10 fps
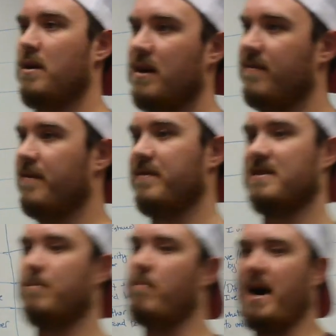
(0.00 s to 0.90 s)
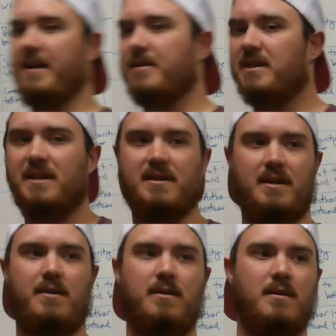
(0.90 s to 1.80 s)
even if it's a minor
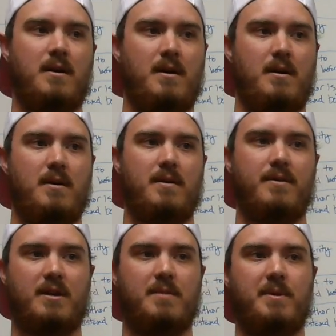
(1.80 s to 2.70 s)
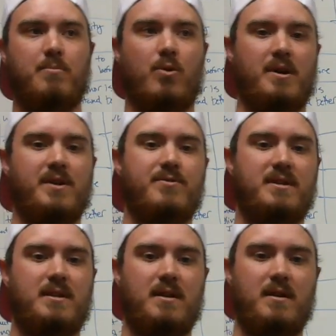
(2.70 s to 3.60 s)
detail, they're going to be more
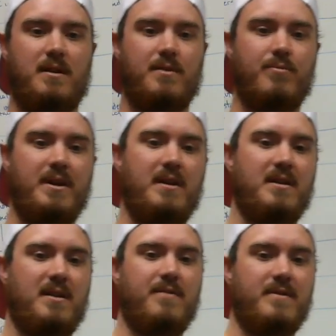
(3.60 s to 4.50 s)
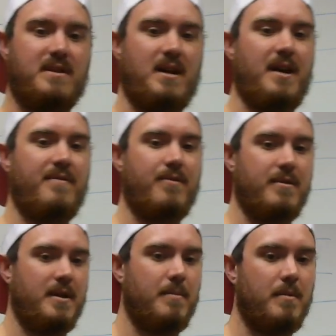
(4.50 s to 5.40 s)
interested in the reading that you've assigned for
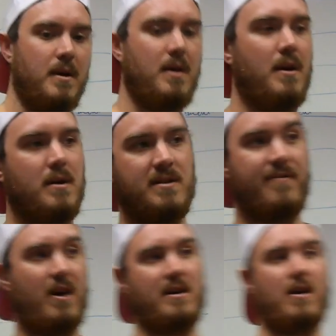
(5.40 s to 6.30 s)
them. Tavani